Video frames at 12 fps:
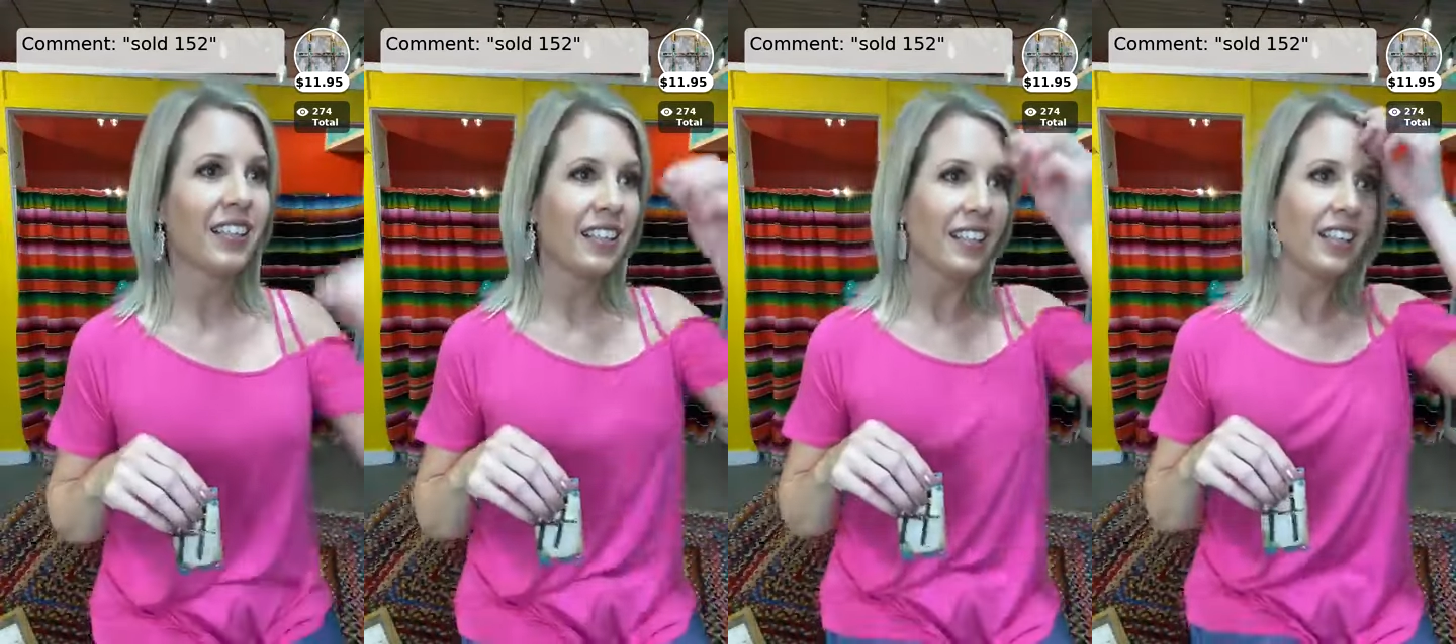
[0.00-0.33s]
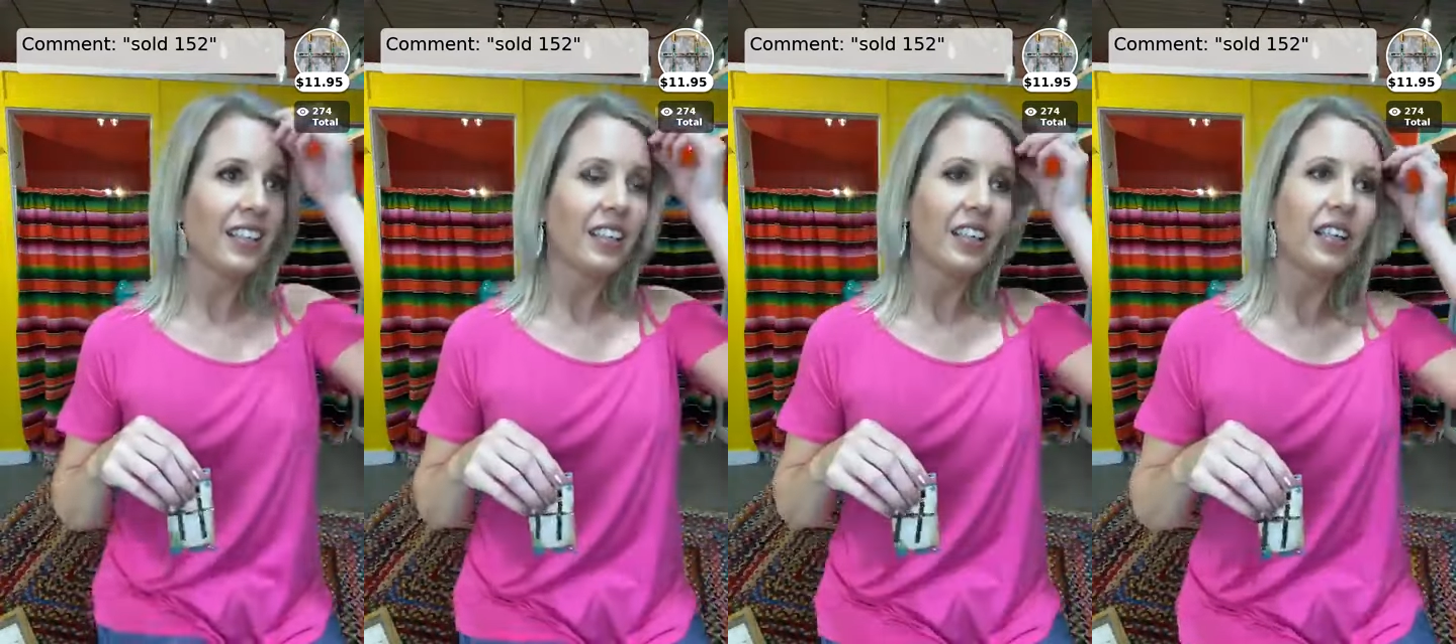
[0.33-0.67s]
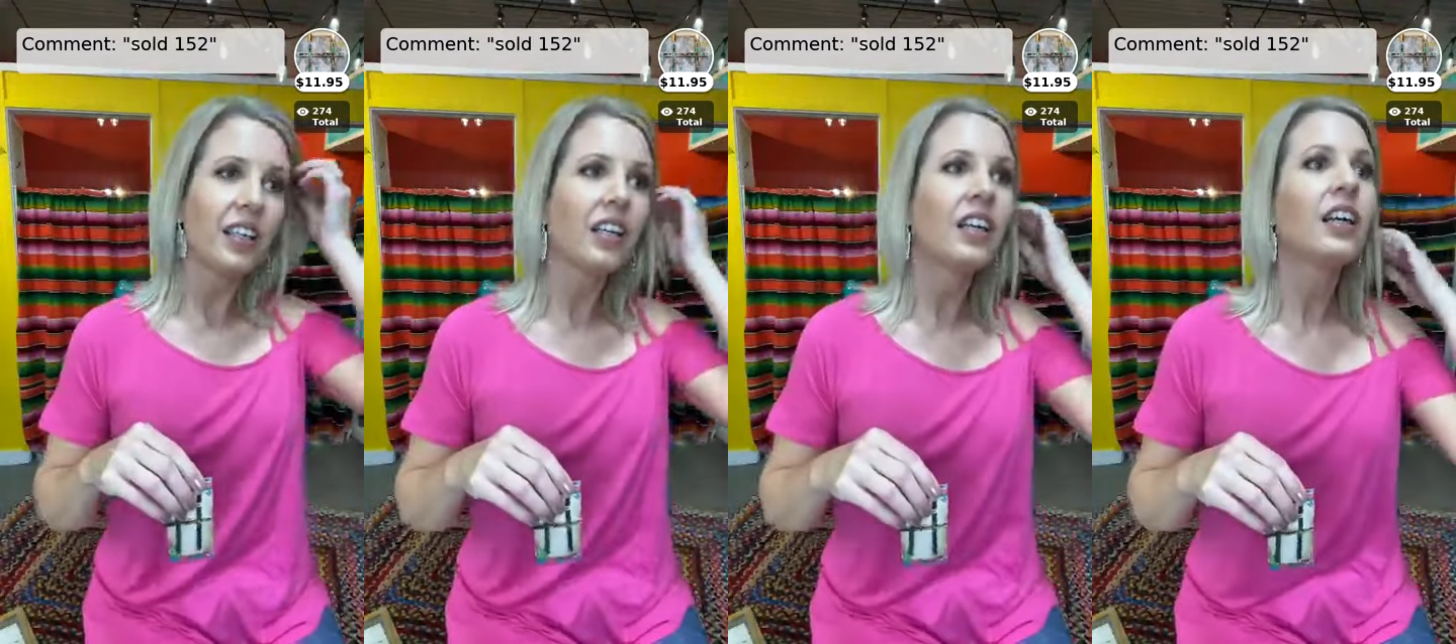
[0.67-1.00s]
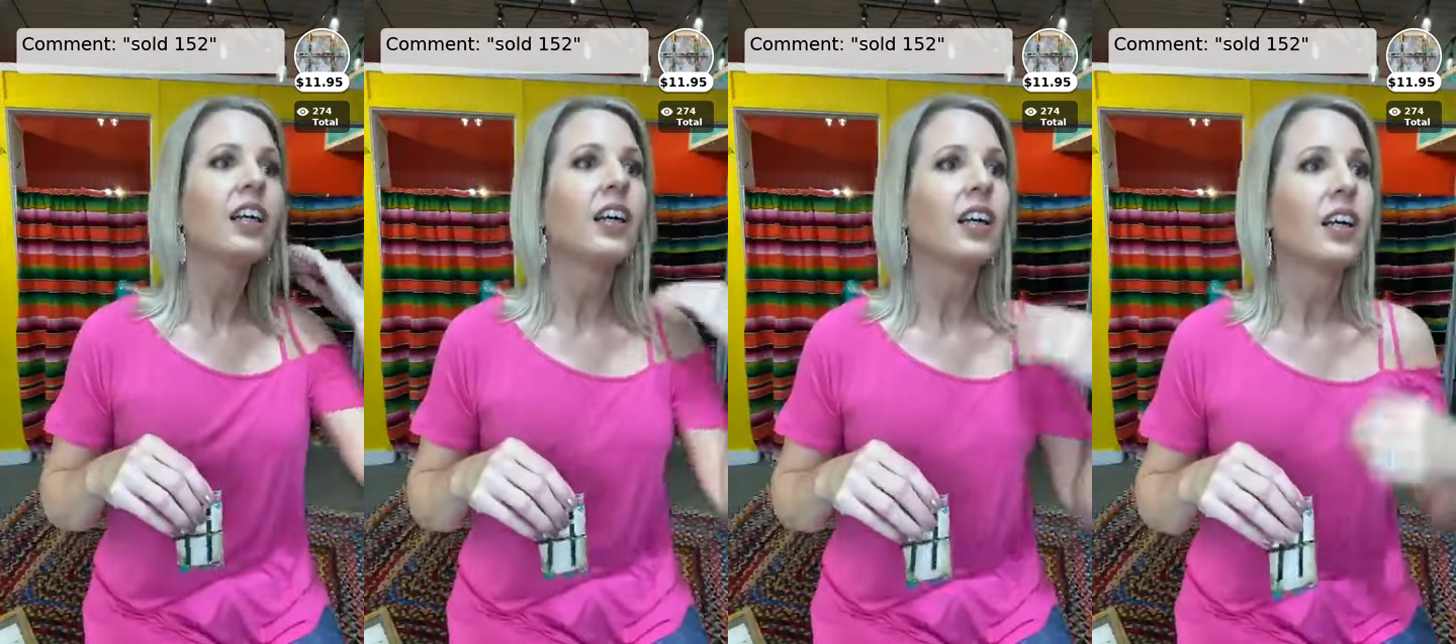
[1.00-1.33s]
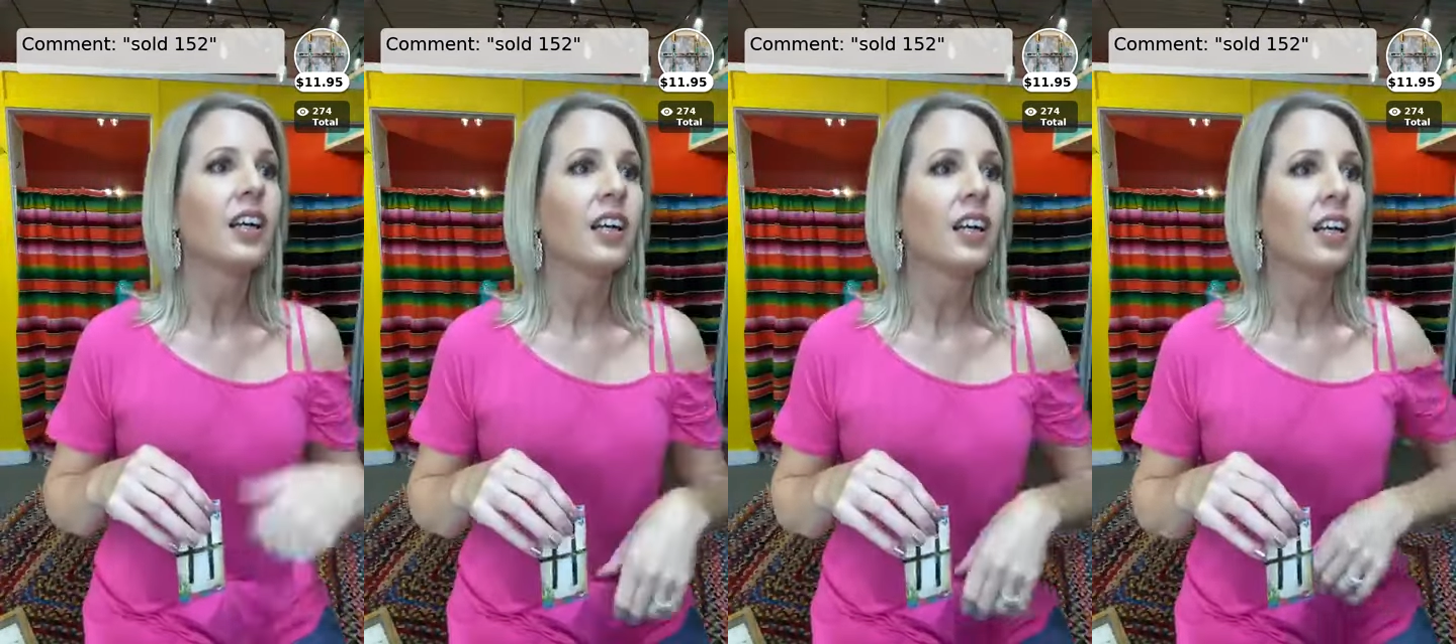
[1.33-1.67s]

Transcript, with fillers: but never know what earrings to wear